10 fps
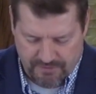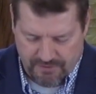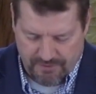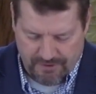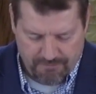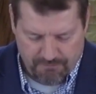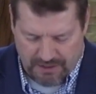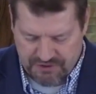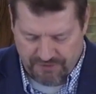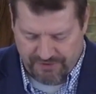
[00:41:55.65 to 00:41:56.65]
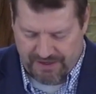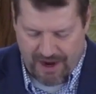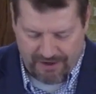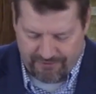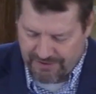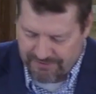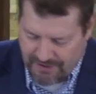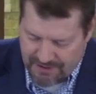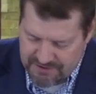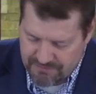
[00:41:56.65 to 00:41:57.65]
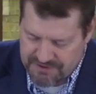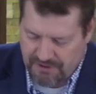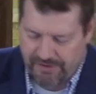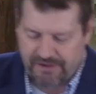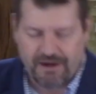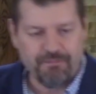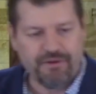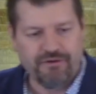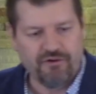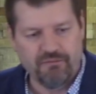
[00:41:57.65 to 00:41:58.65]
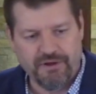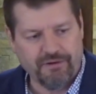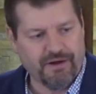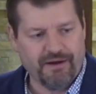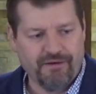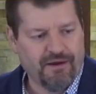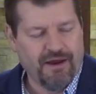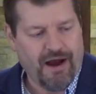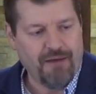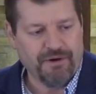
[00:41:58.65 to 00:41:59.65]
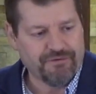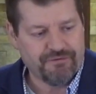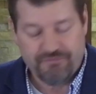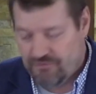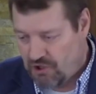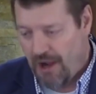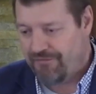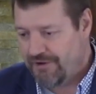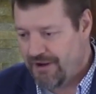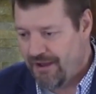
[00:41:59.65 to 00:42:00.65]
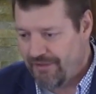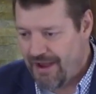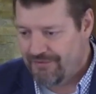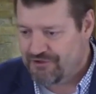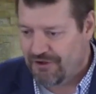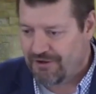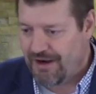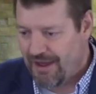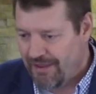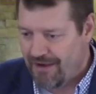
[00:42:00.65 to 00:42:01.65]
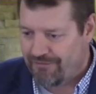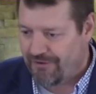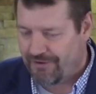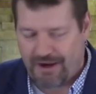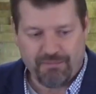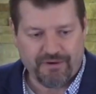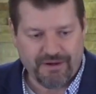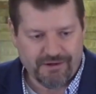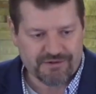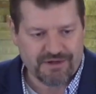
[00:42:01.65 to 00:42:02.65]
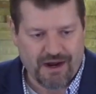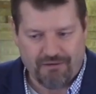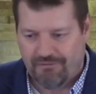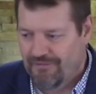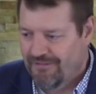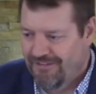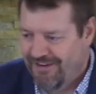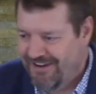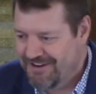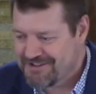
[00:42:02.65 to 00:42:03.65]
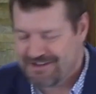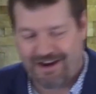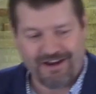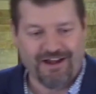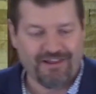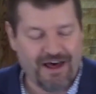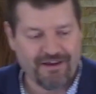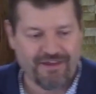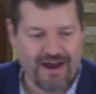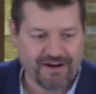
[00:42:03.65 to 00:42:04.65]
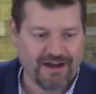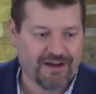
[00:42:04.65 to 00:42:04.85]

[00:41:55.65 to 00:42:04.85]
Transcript: Uh, much of the concrete dust was cleaned up in the new building, and I've been coughing on that and choking on that for a couple years now. And it's like a lot of that got